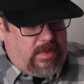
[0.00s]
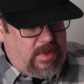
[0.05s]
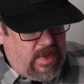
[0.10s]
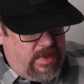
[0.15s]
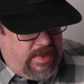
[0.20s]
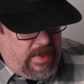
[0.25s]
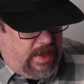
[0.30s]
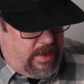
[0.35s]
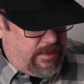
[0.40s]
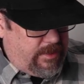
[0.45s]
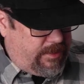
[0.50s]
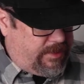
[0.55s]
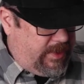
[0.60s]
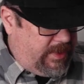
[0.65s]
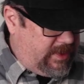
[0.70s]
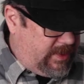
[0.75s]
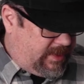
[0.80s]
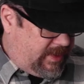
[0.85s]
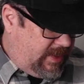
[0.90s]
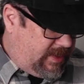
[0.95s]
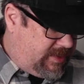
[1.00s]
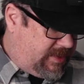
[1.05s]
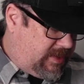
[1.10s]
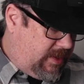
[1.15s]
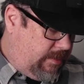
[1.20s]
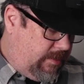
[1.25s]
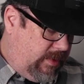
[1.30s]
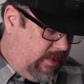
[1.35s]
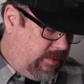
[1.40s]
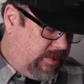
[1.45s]
the other thing that they
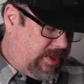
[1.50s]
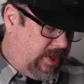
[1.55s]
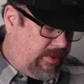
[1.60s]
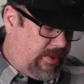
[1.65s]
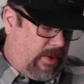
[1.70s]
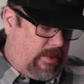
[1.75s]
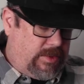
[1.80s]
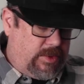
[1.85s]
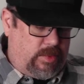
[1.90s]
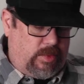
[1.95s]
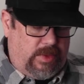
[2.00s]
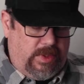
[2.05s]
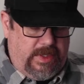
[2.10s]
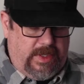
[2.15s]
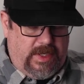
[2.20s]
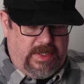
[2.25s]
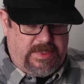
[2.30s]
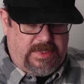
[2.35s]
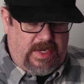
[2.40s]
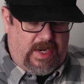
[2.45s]
sent me, which I thought was really nice,